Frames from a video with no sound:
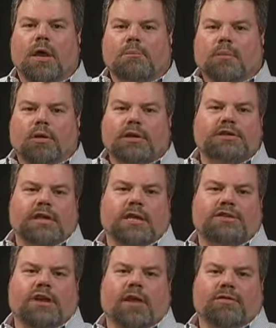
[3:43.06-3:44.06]
Borden set
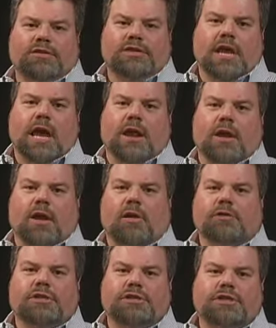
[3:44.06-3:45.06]
sail for China
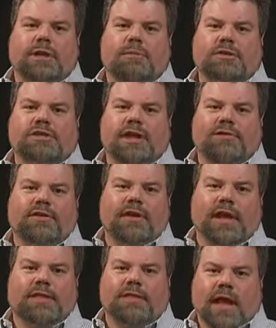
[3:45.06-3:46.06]
on December 17,
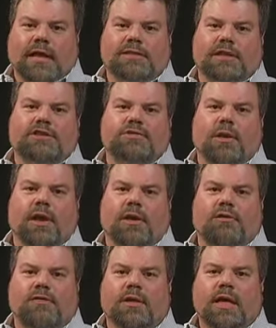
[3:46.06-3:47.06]

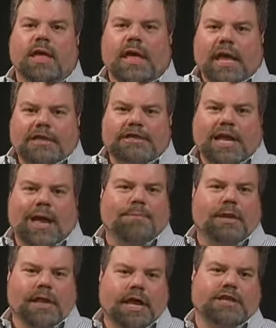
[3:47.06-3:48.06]
1912. He stopped
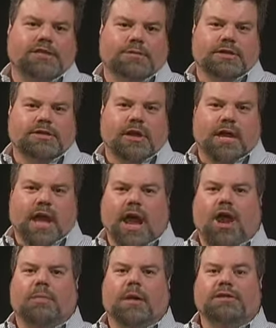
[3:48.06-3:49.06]
in Egypt to study
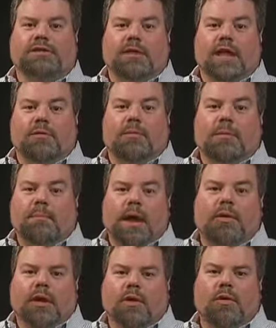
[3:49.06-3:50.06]
Arabic so that he would be
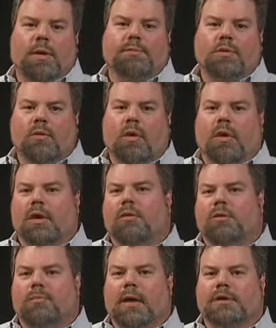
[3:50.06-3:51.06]
better equipped to work
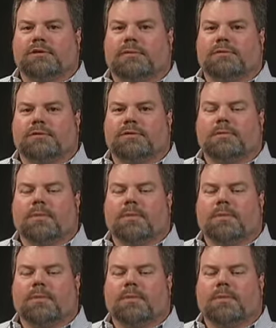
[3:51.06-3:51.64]
with Muslims.